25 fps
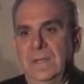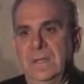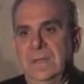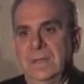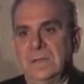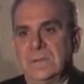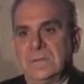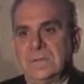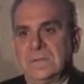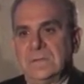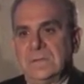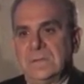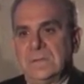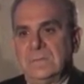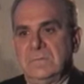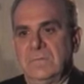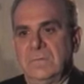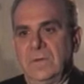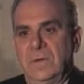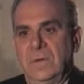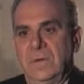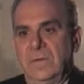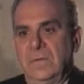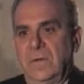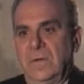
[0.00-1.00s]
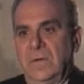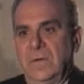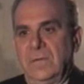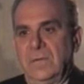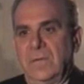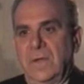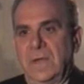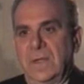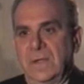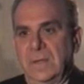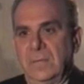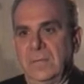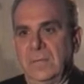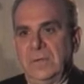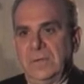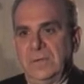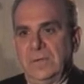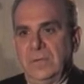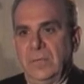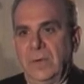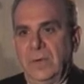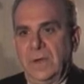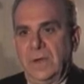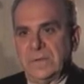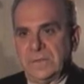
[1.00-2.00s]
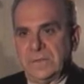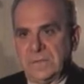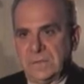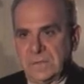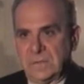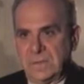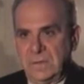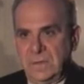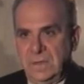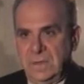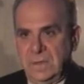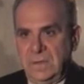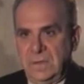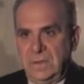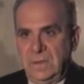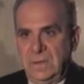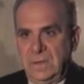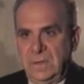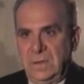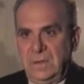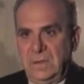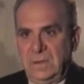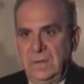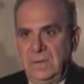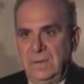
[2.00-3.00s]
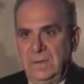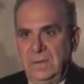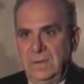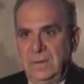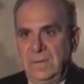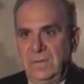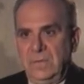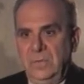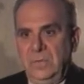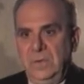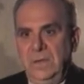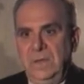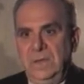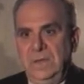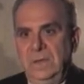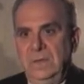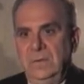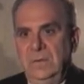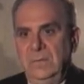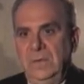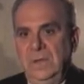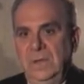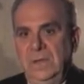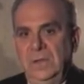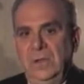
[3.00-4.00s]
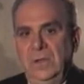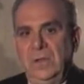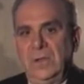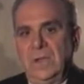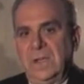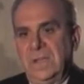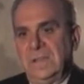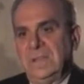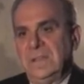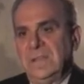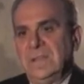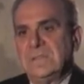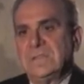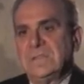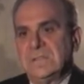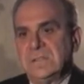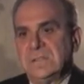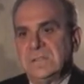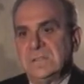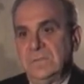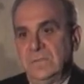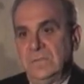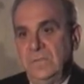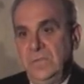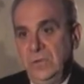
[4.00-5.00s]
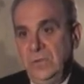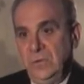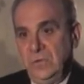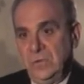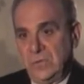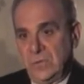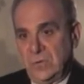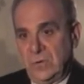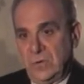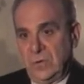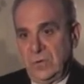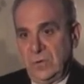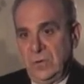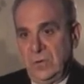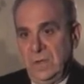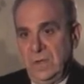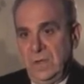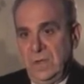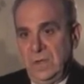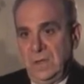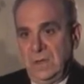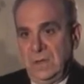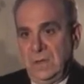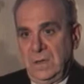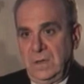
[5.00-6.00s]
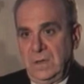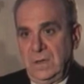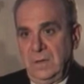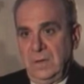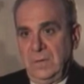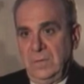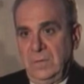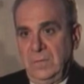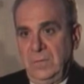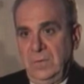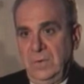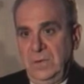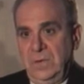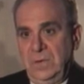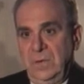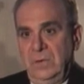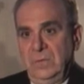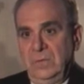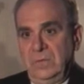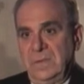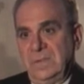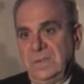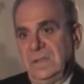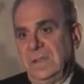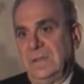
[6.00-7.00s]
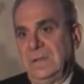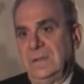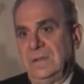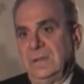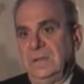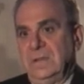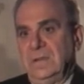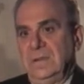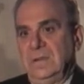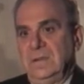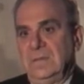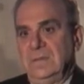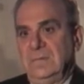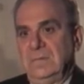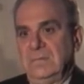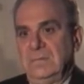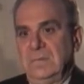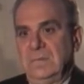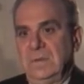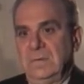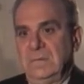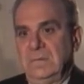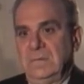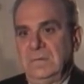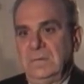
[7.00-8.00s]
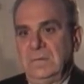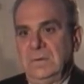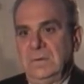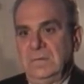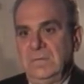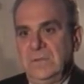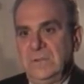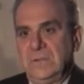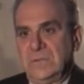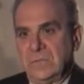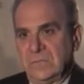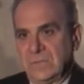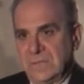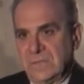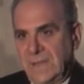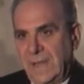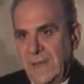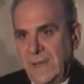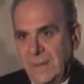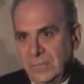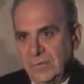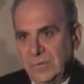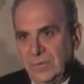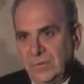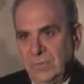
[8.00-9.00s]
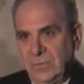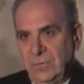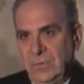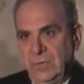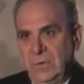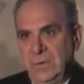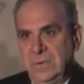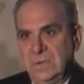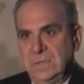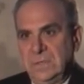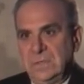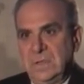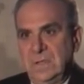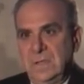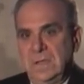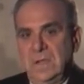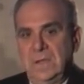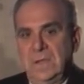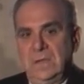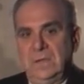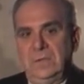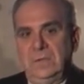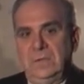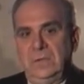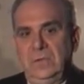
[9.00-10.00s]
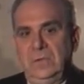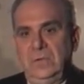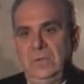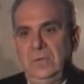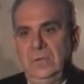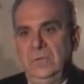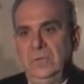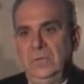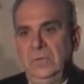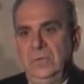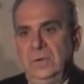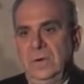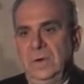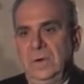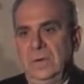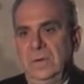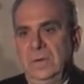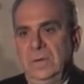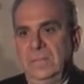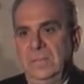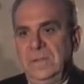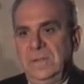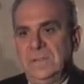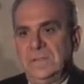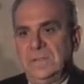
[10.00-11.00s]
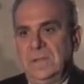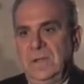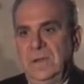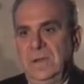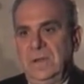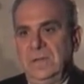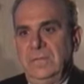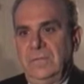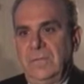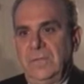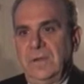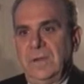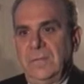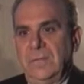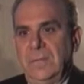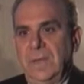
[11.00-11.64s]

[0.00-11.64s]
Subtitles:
is very, very valuable to us. We look at this as the future. We don't intend in research laboratories to be studying